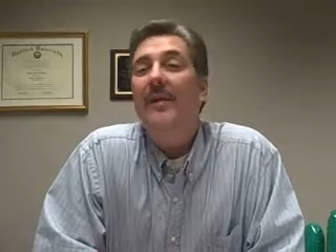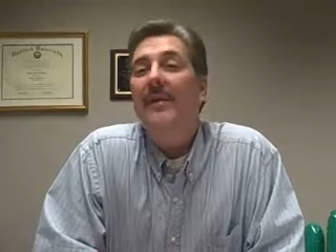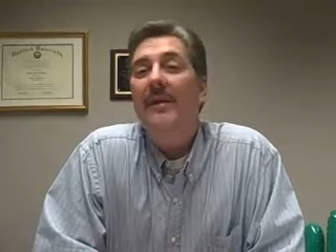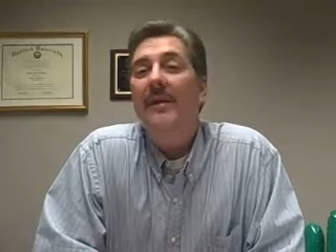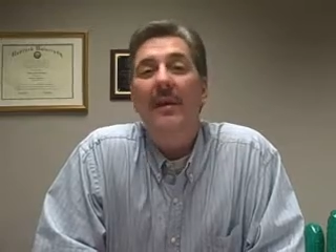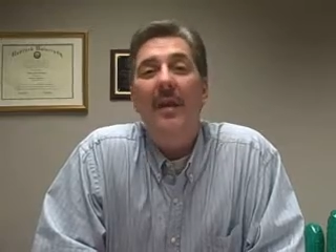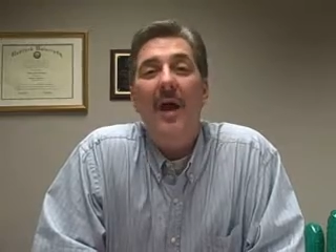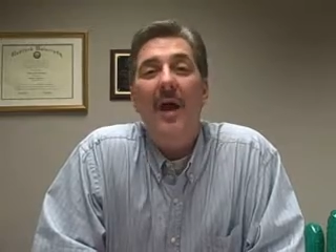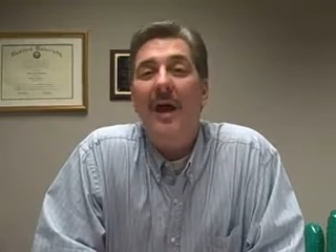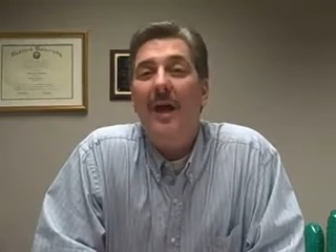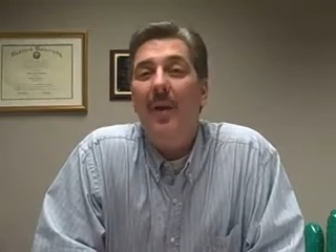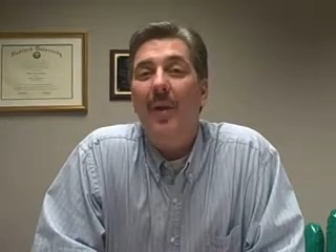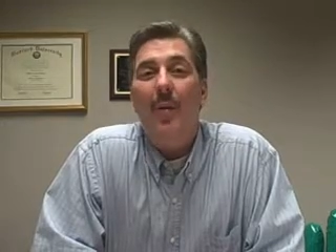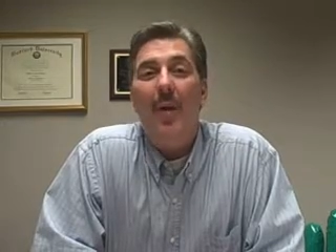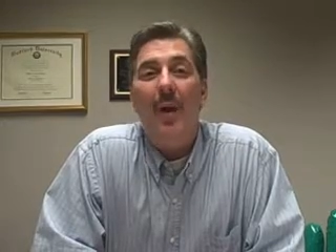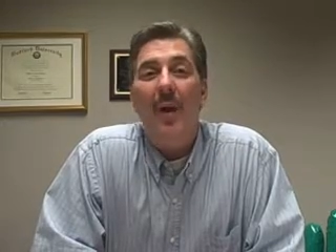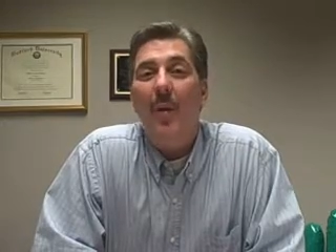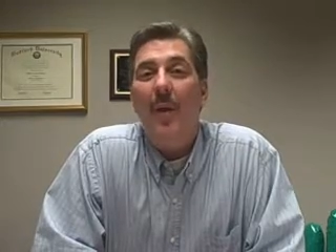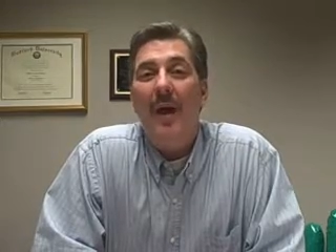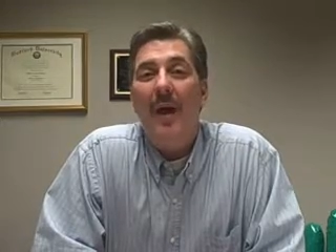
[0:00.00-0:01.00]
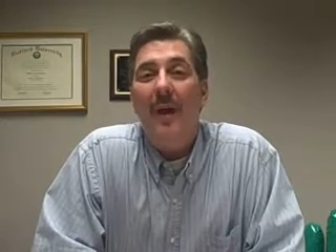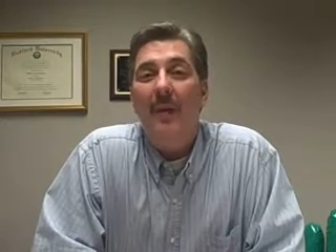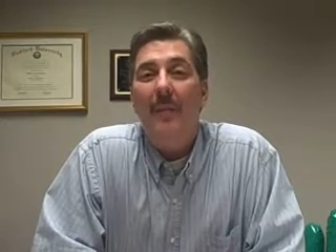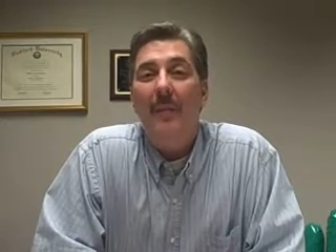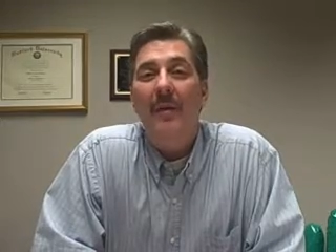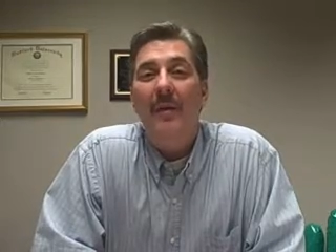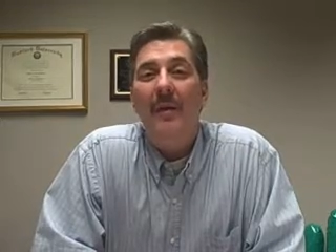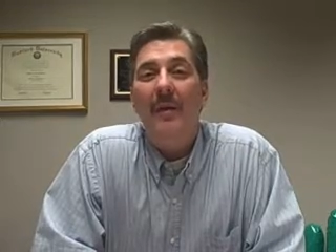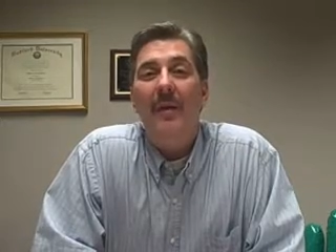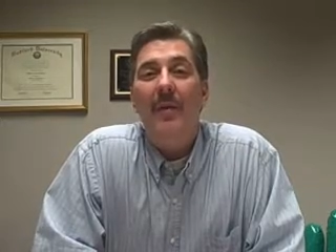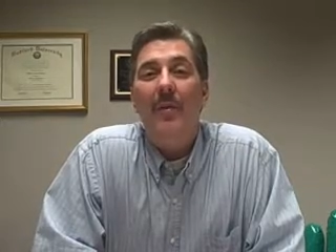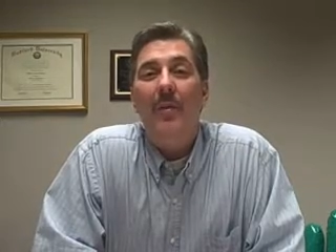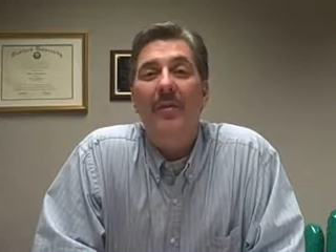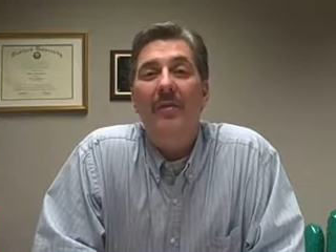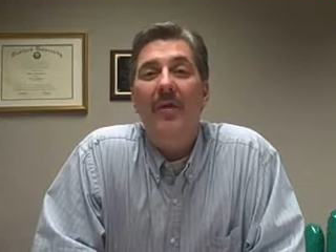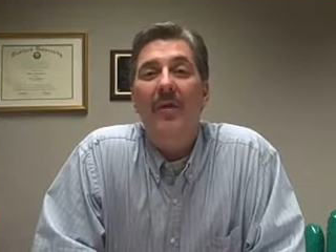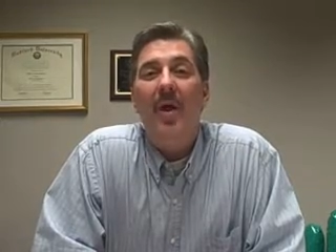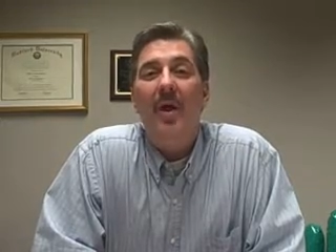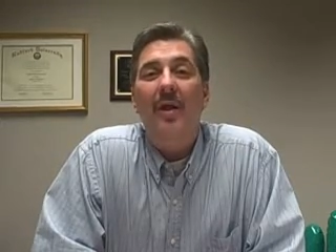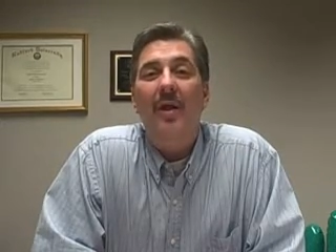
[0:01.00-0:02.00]
We did not grow up
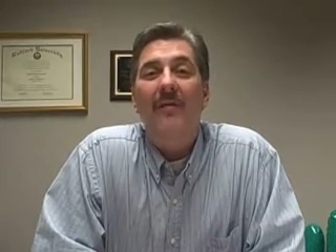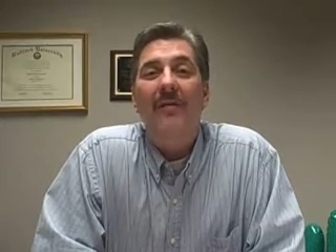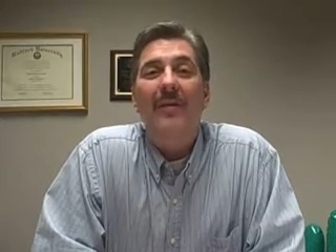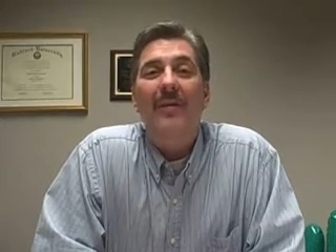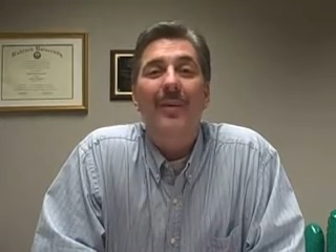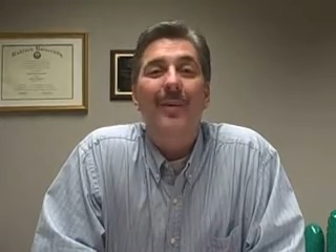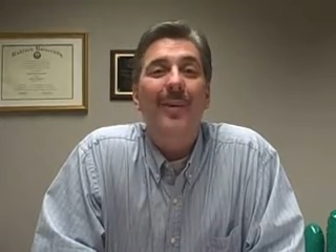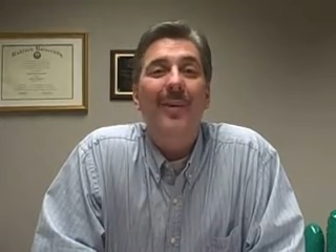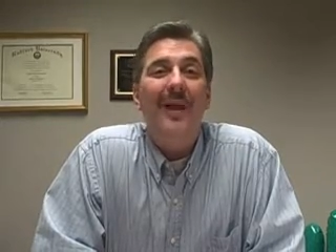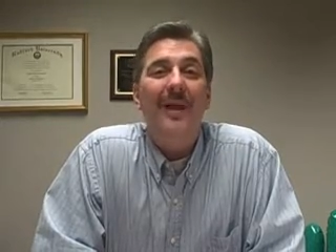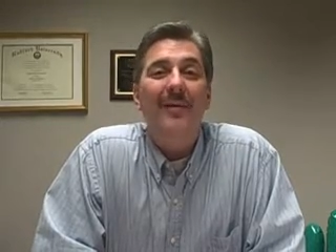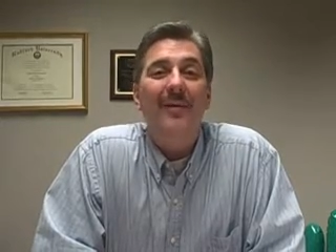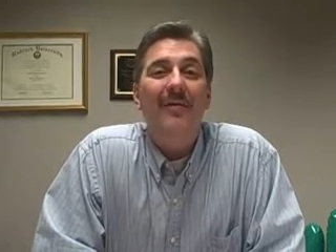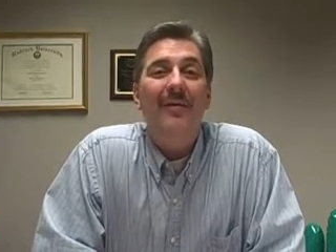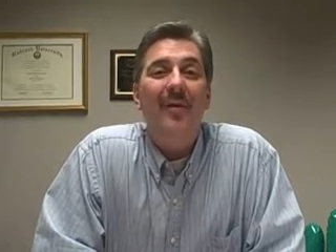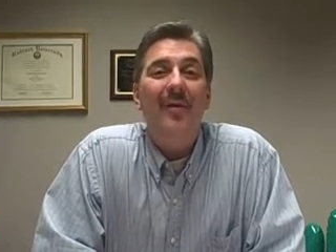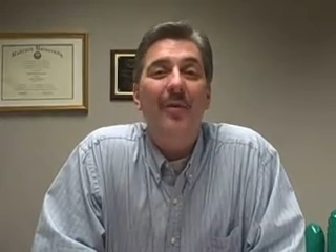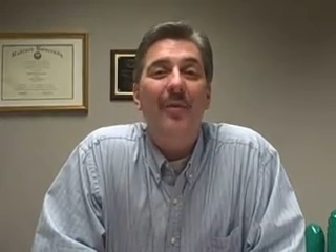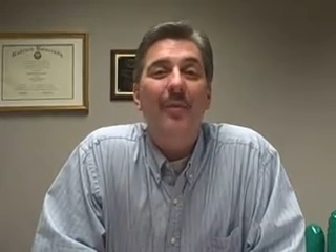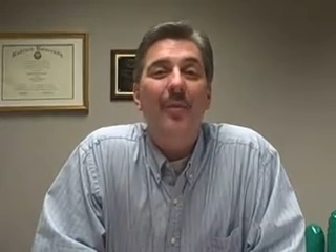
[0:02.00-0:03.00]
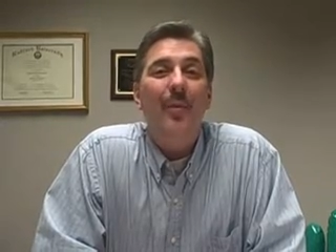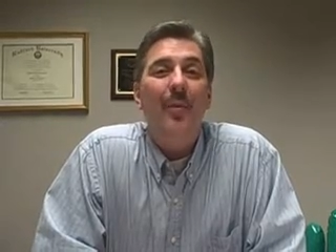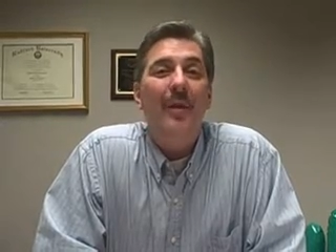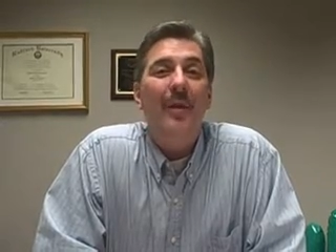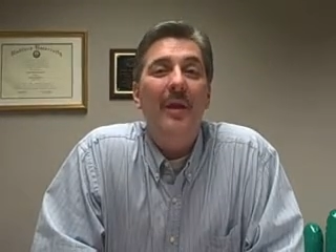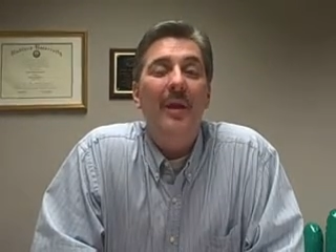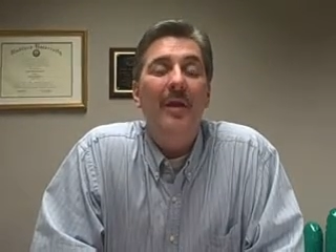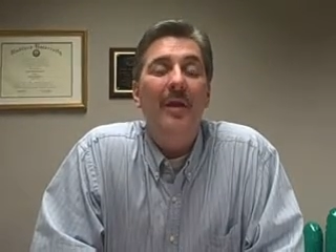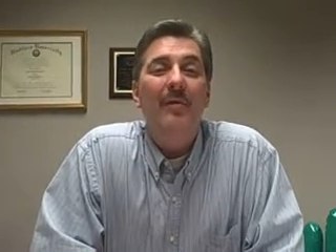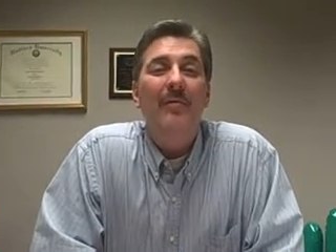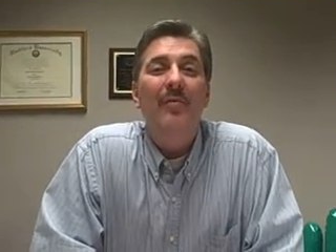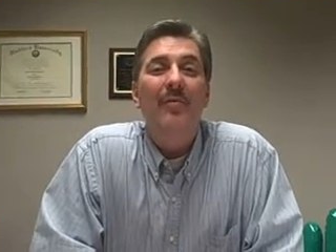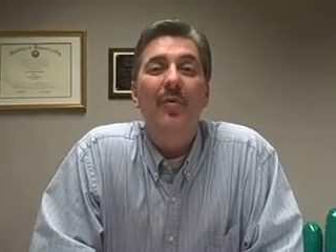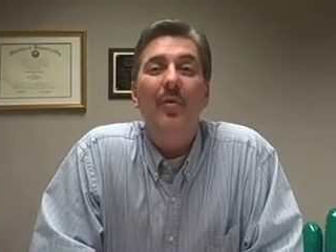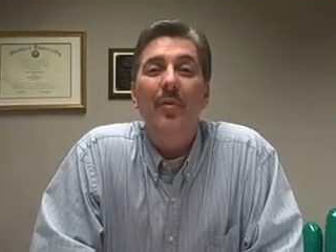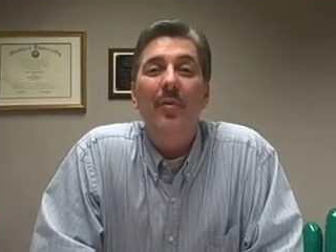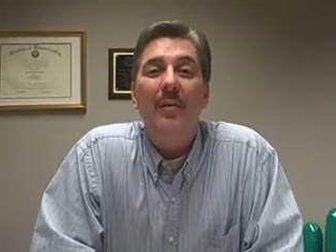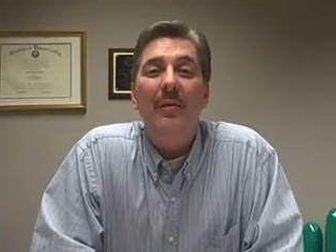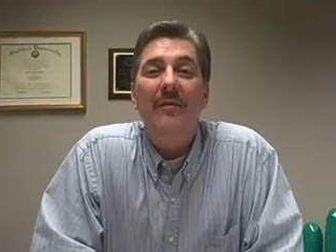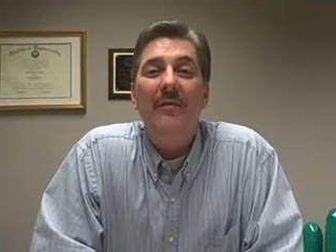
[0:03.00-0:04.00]
with all of the great 2.0
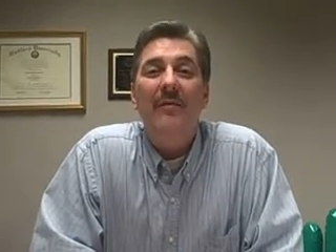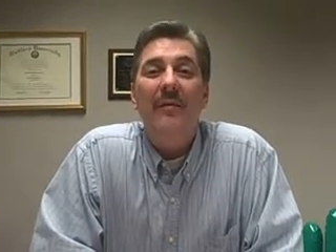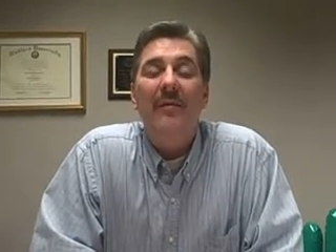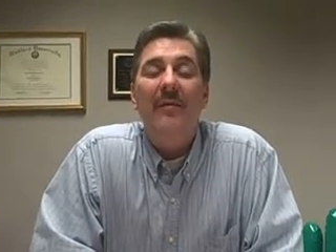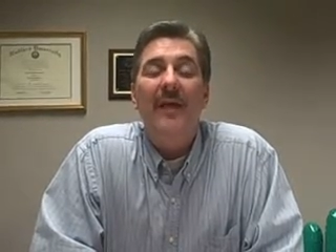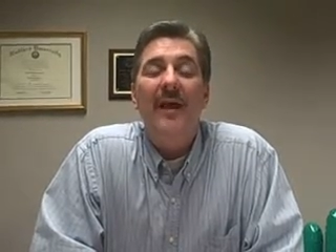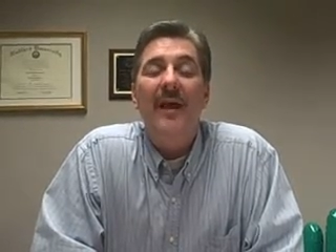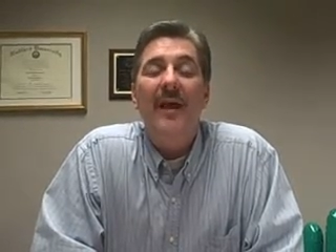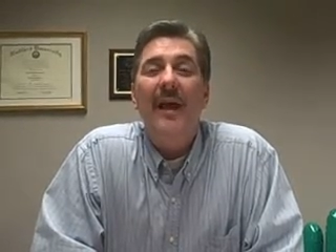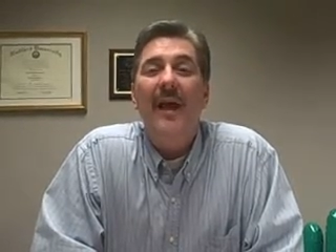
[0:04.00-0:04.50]
tools that